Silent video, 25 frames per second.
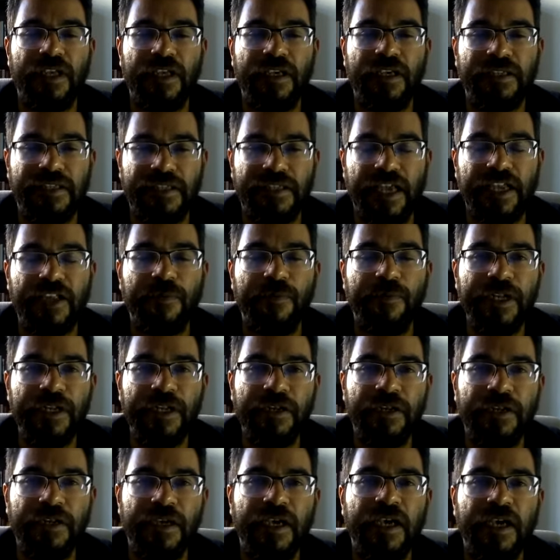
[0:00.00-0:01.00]

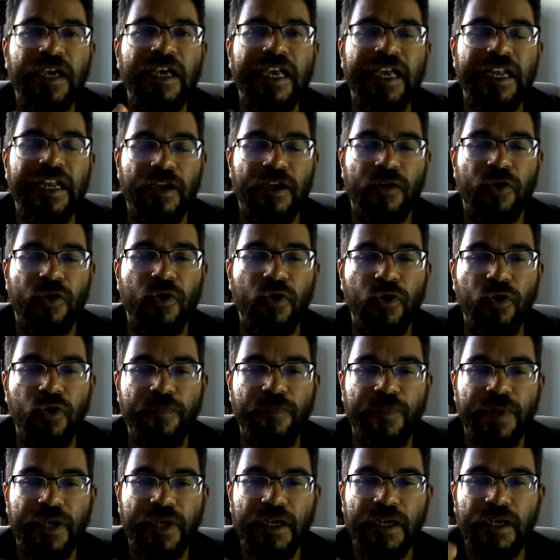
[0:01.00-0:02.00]
statement in a
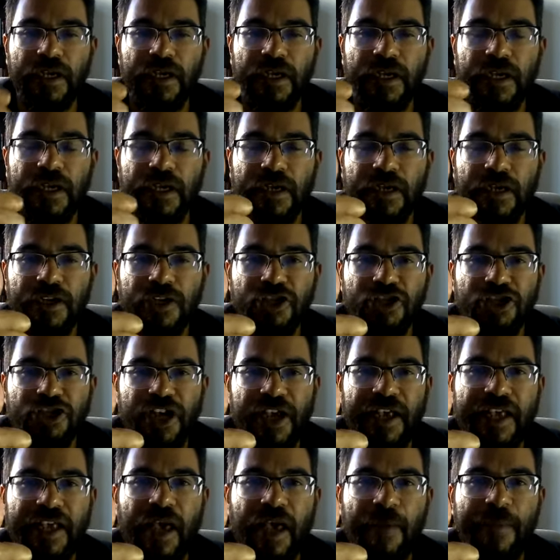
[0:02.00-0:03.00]
group:
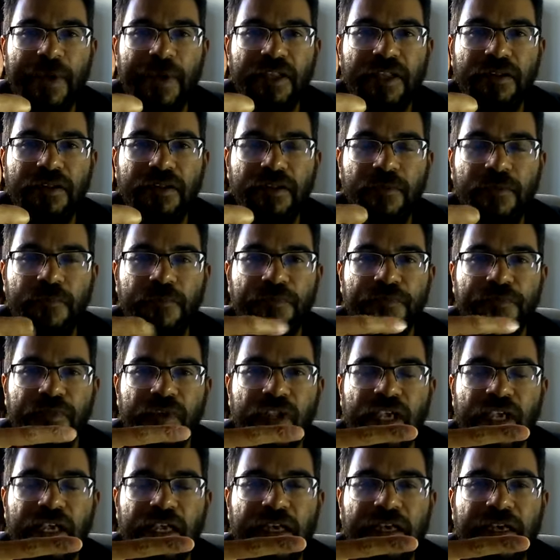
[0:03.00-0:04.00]
share capital,
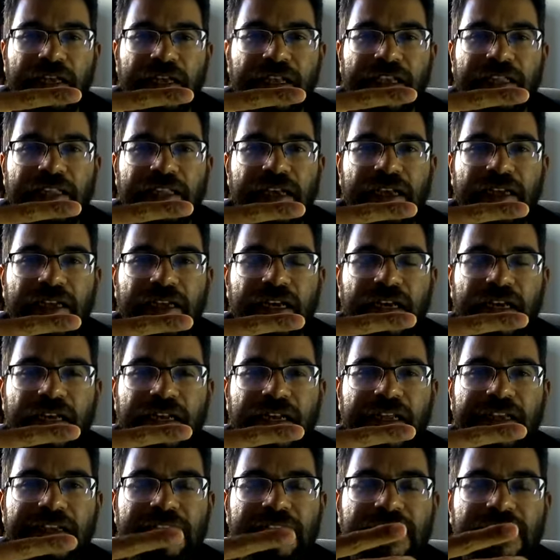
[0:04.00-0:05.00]
retained
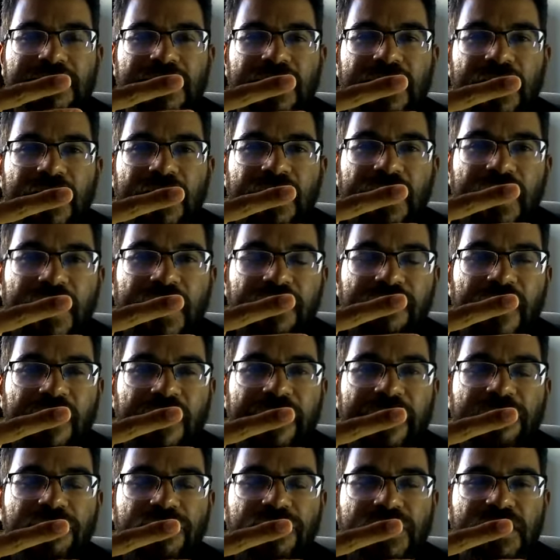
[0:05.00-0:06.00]
earnings,
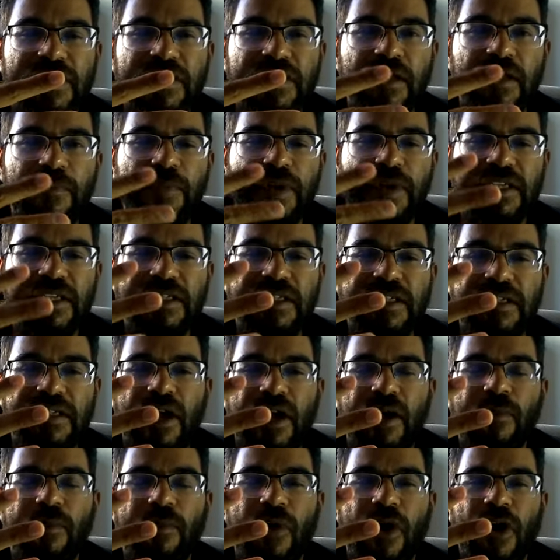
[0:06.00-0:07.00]
revaluation surplus,
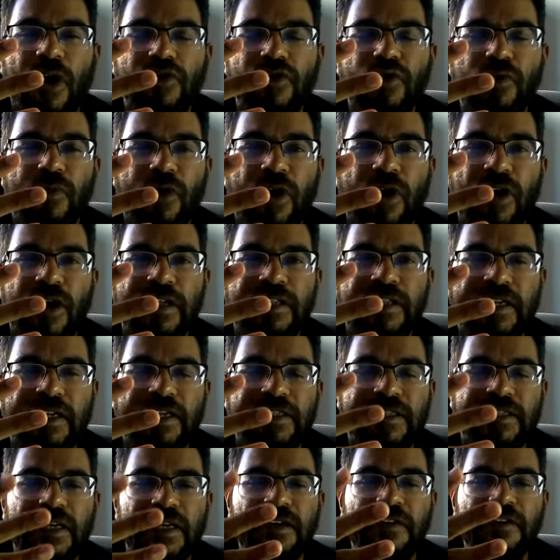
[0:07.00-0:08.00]
mark-to-market
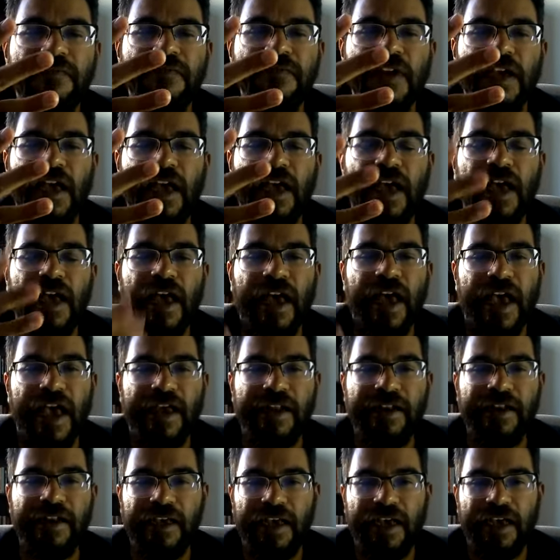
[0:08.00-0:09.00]
reserve,
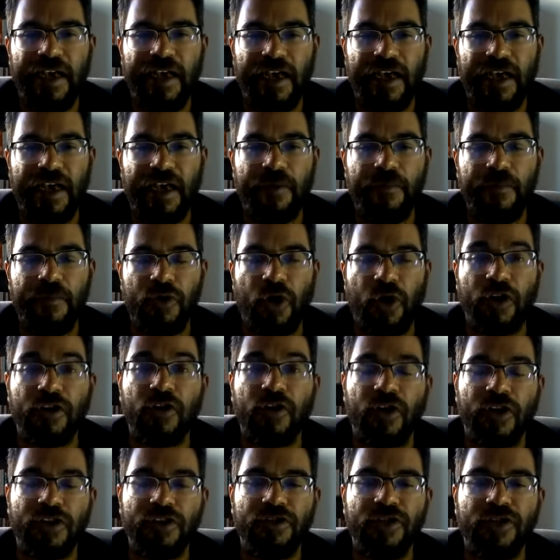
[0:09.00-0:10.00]
and
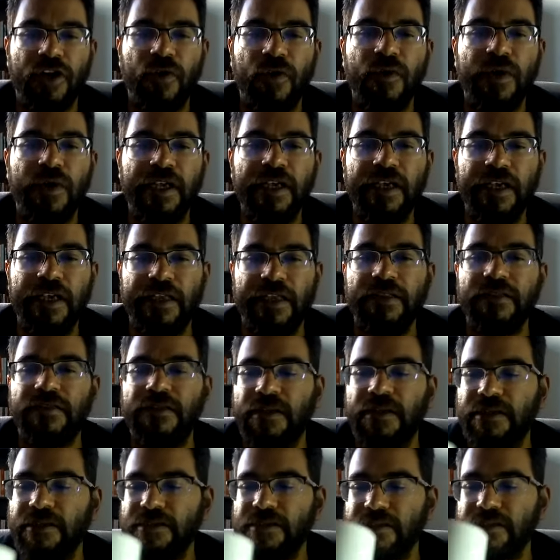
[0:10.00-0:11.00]
non-controlling
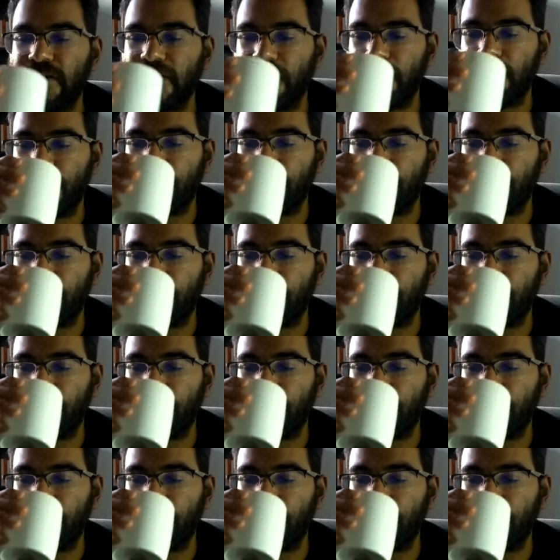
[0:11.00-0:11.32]
interest.